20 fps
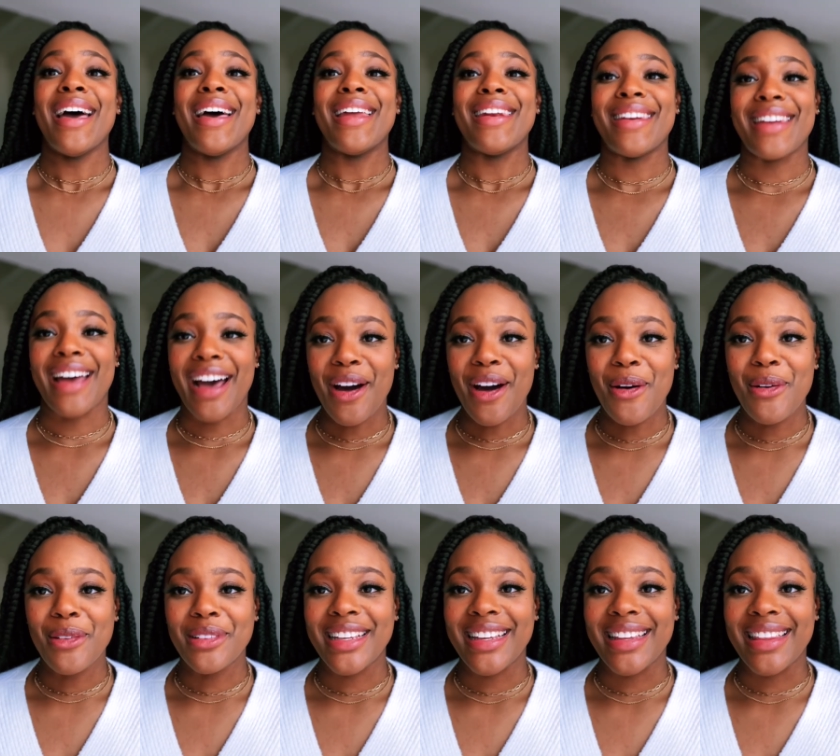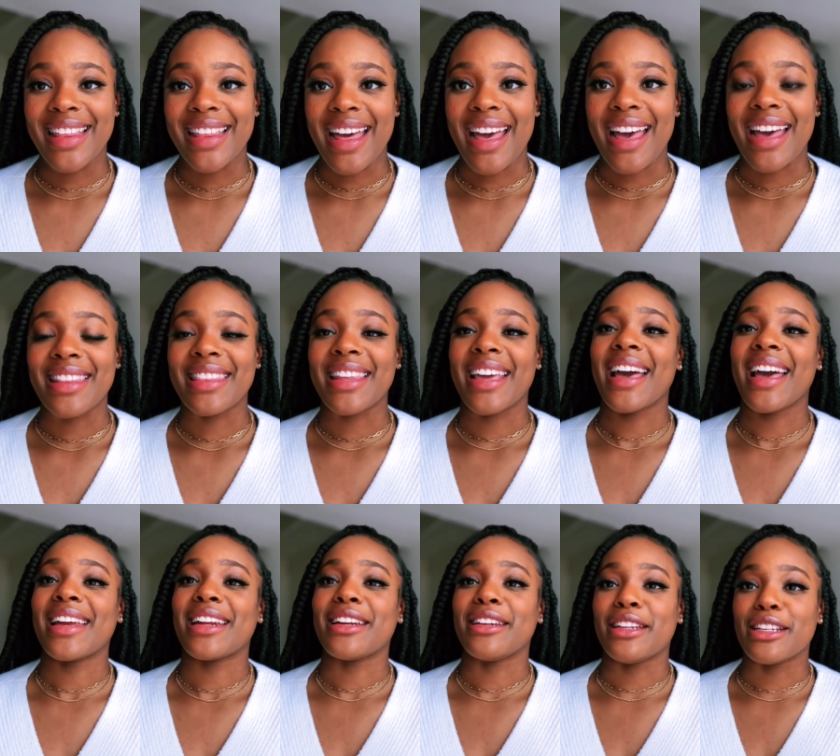Not only that, they
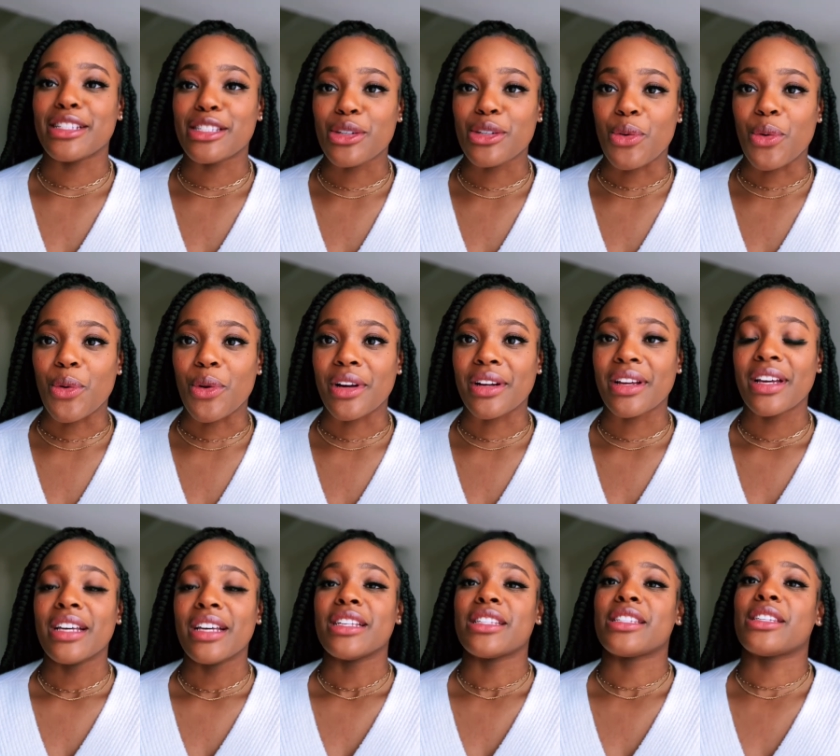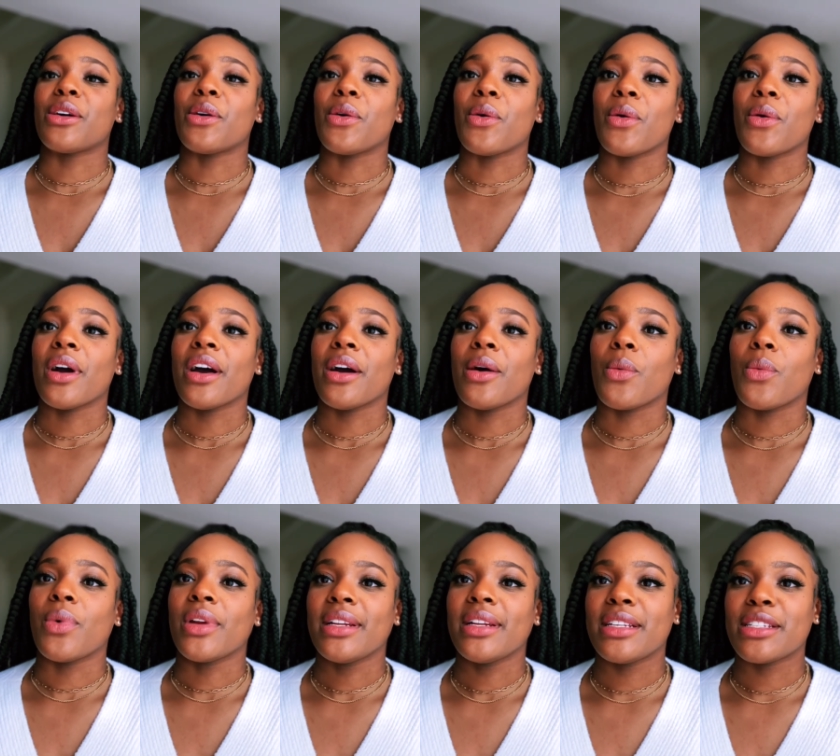had a Discord. So
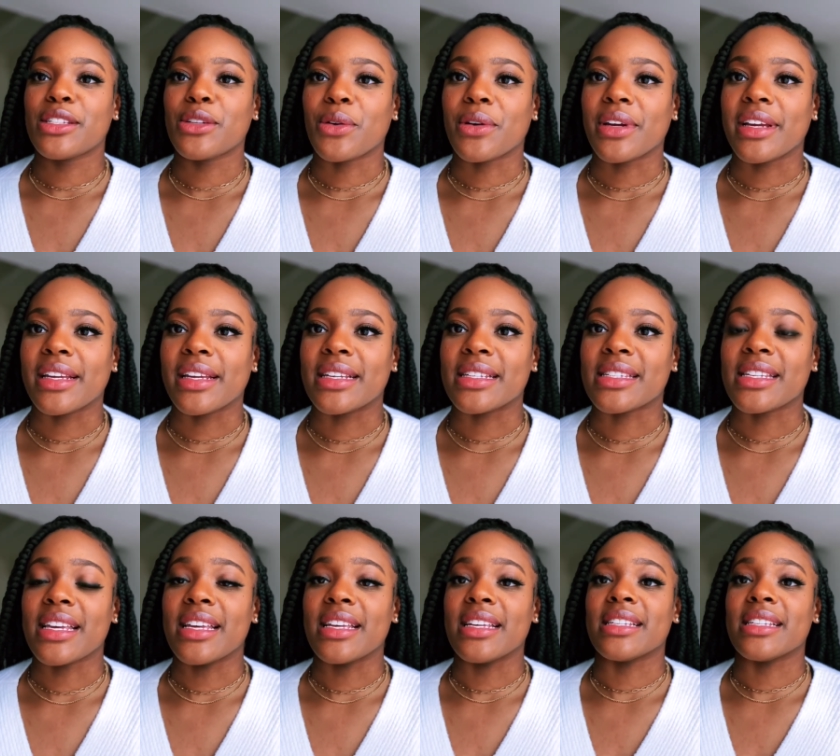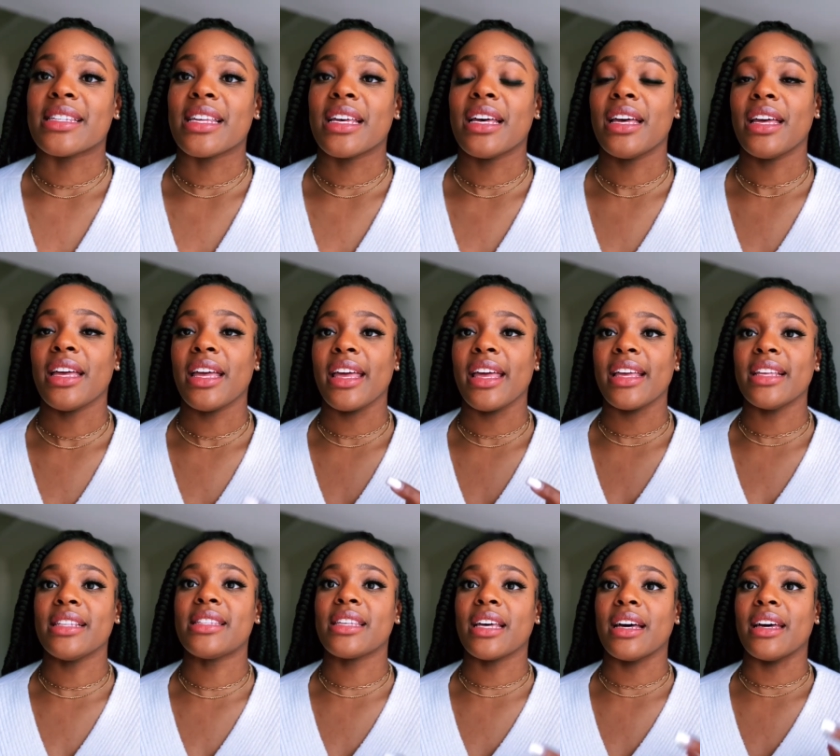what a Discord is, is
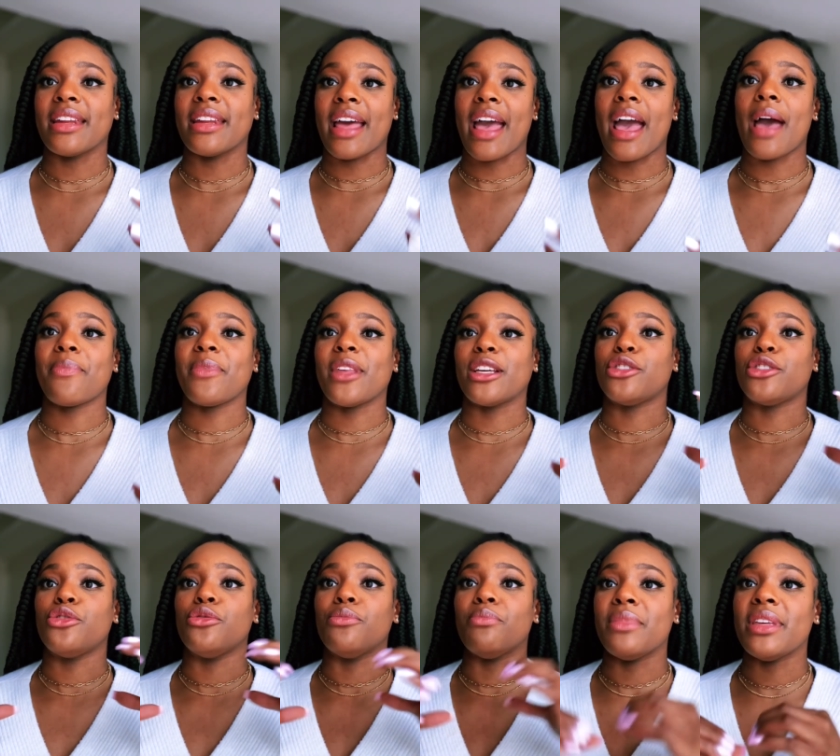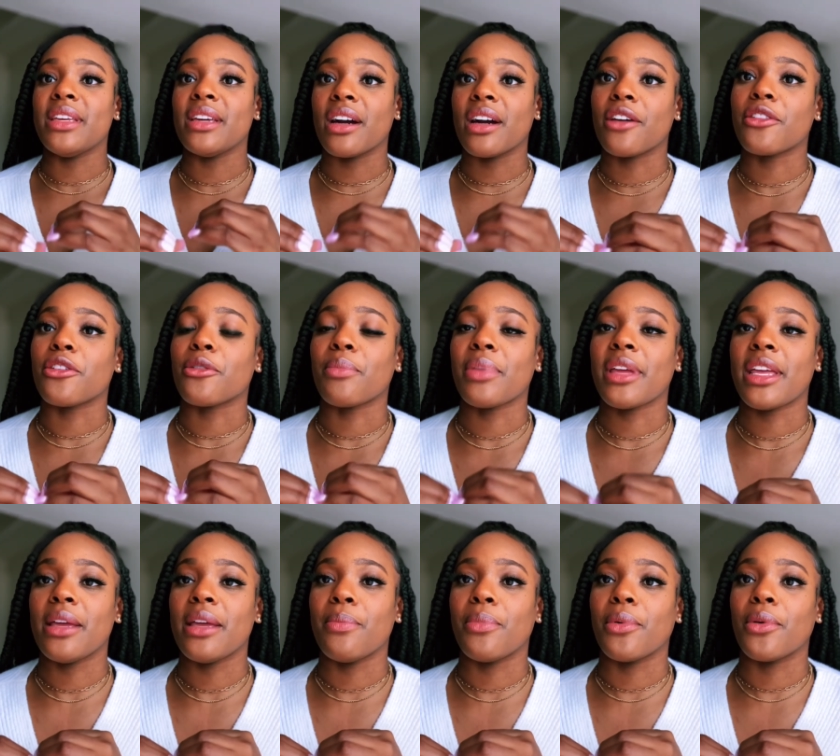it's an app that you meet other
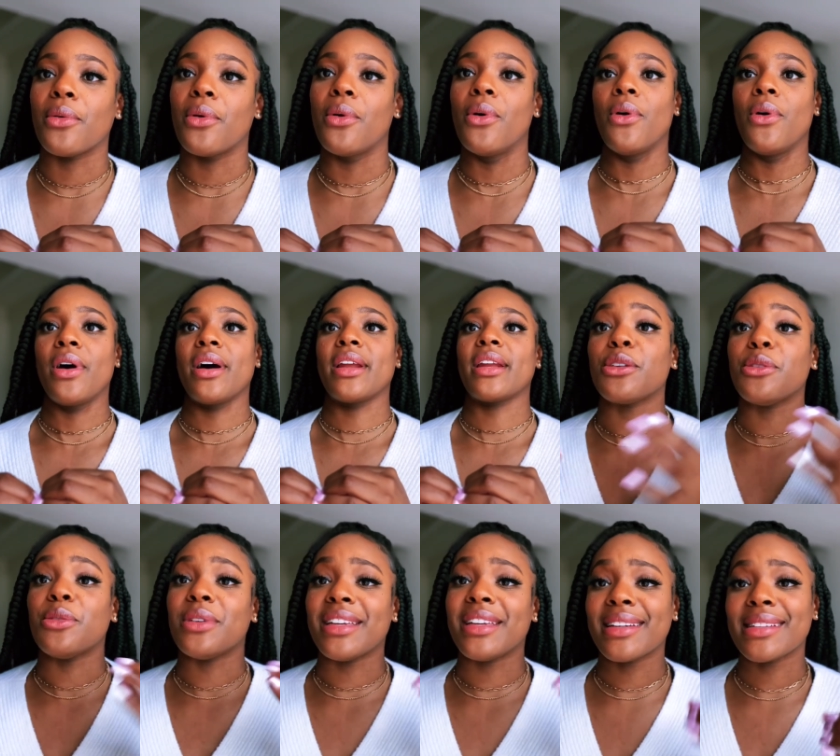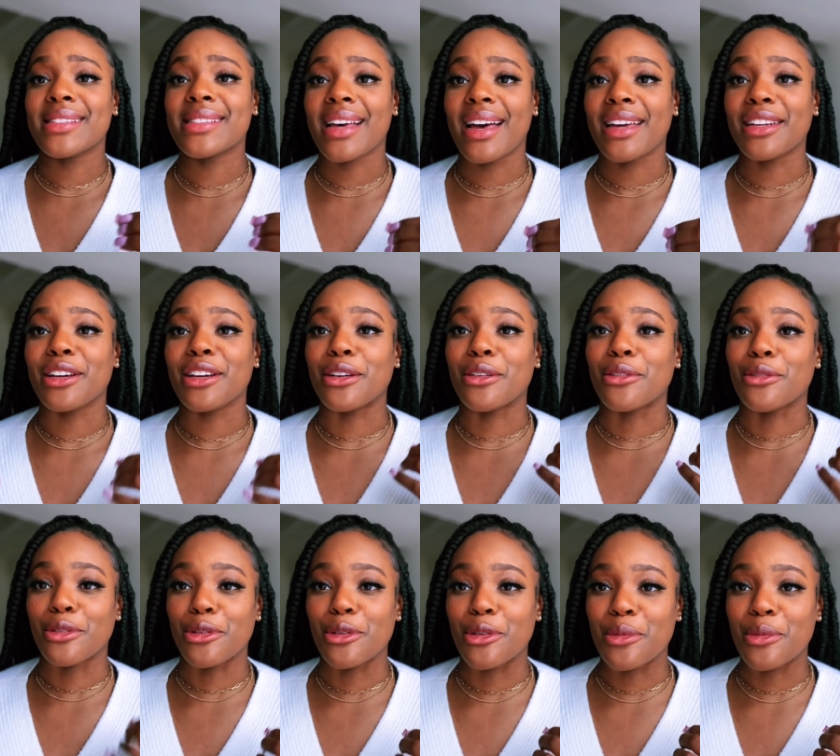people on. So you get assigned a
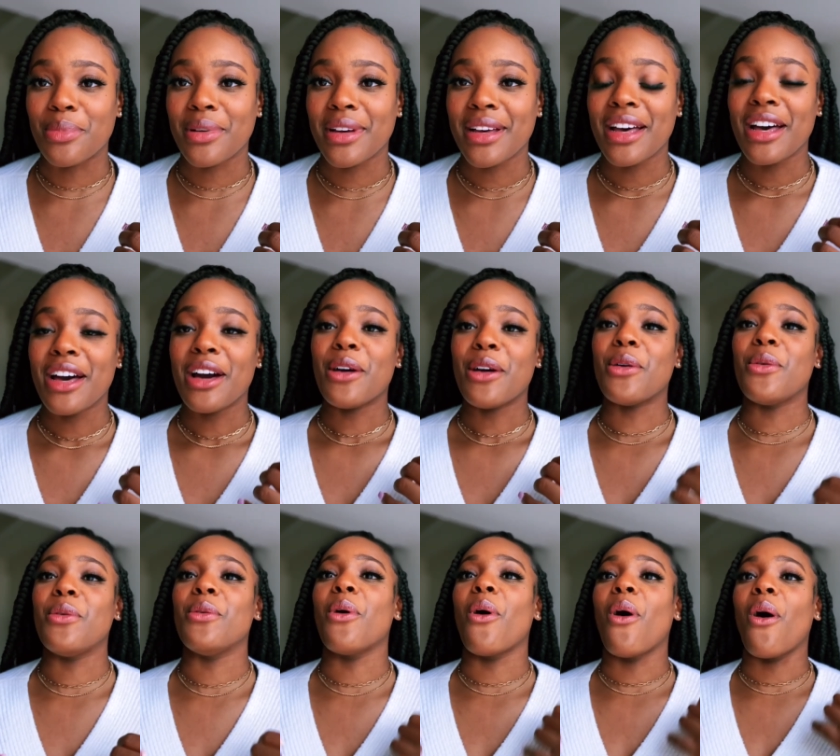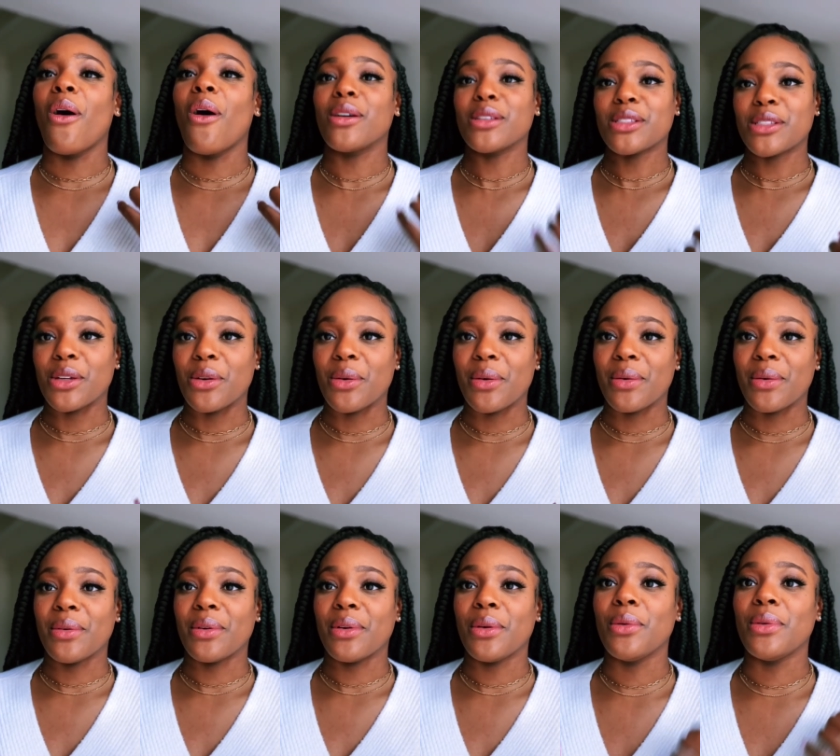group who also
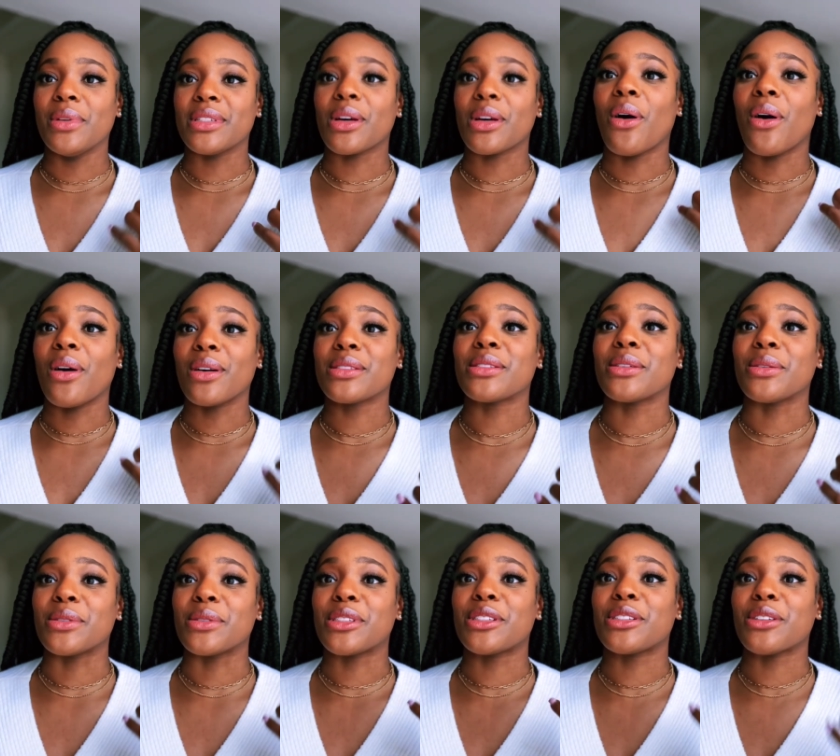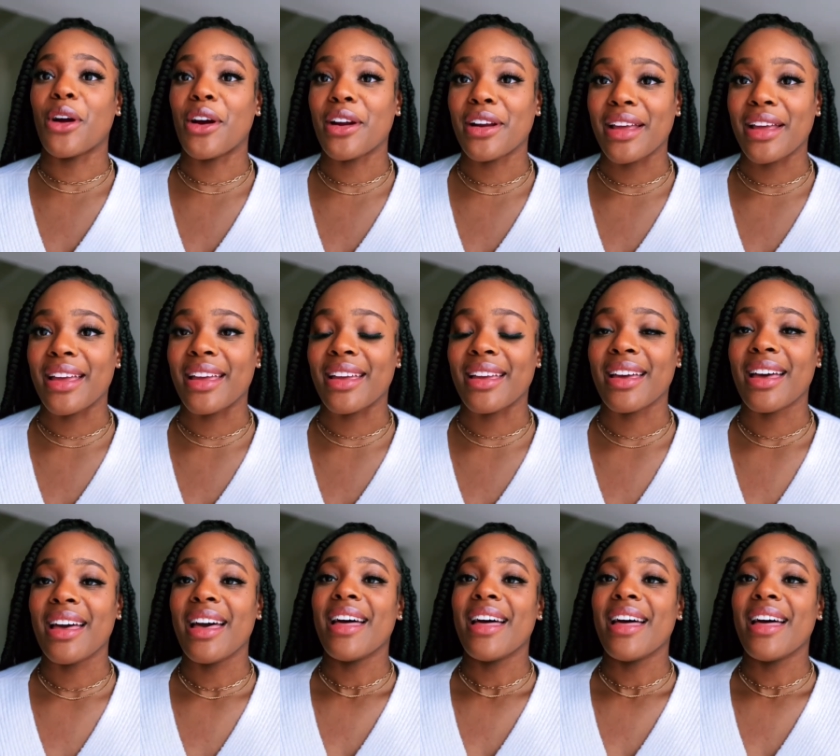who is also starting